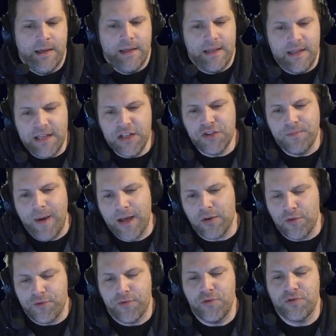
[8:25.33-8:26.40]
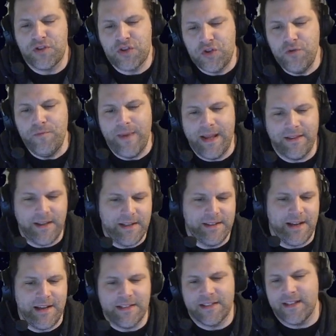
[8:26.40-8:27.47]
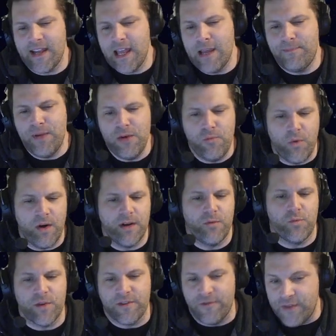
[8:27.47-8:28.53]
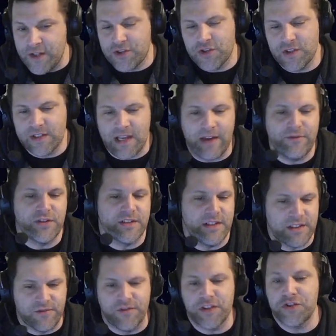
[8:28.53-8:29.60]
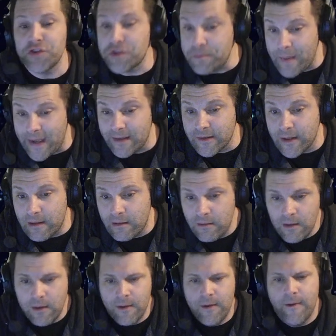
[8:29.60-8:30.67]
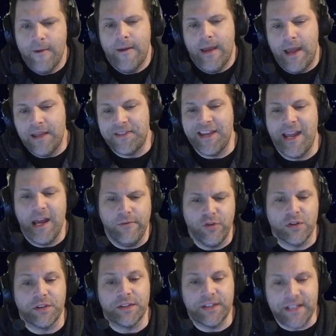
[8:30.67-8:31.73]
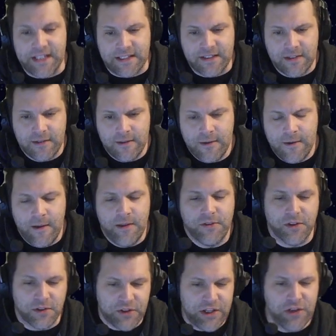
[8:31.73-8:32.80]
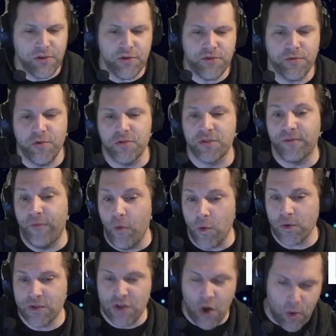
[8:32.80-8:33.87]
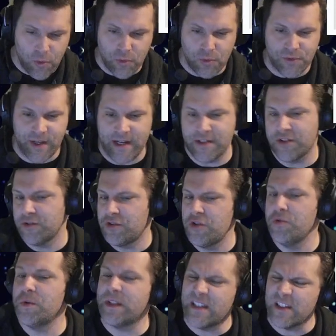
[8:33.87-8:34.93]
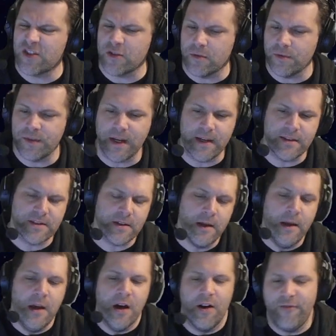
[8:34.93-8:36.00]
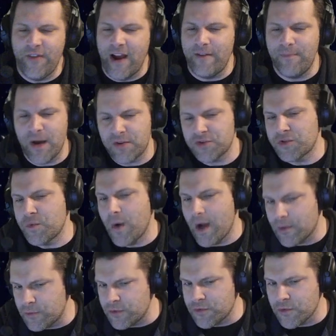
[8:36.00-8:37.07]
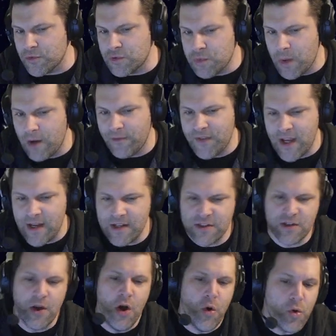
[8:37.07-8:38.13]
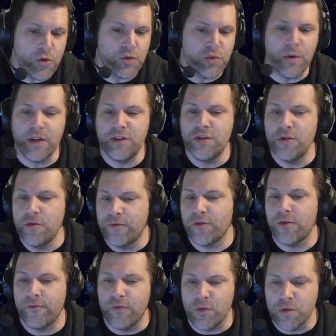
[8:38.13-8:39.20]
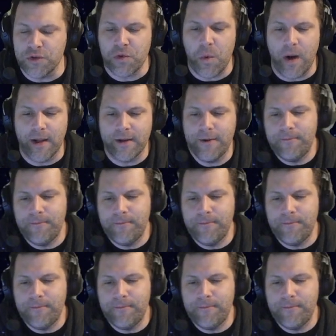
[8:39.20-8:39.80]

Each model throws 2 melee dice at AP1 with Vicious. Obviously, it's Vicious melee. And they have Elite. The leader throws 4 total dice, so 2 additional dice. A 5-model squad would throw 12 dice, or 22 for a full squad.